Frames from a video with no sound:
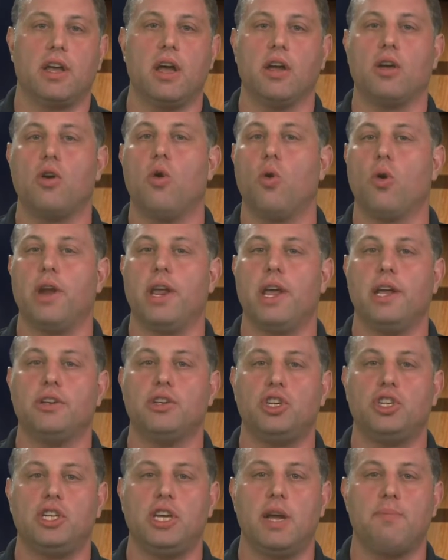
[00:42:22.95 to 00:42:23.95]
Concordian
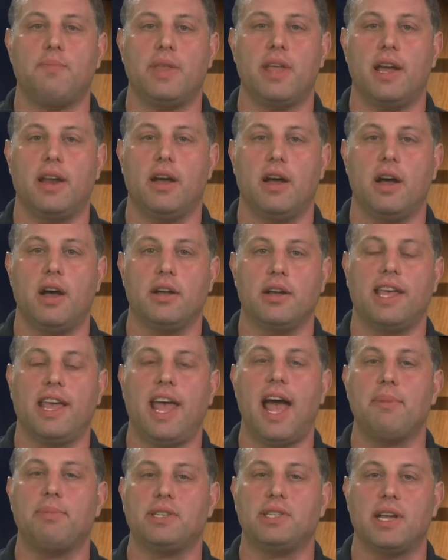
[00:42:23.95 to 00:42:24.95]
ship that
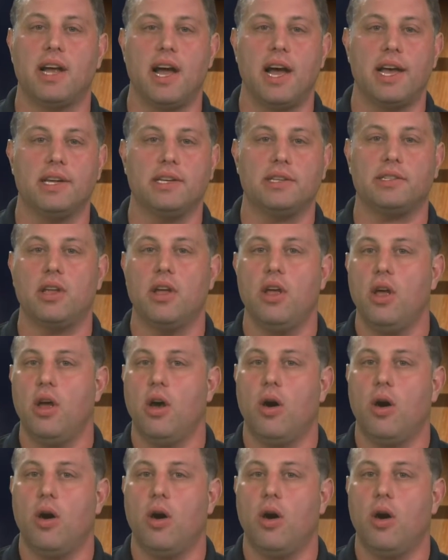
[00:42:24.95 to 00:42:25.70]
capsized,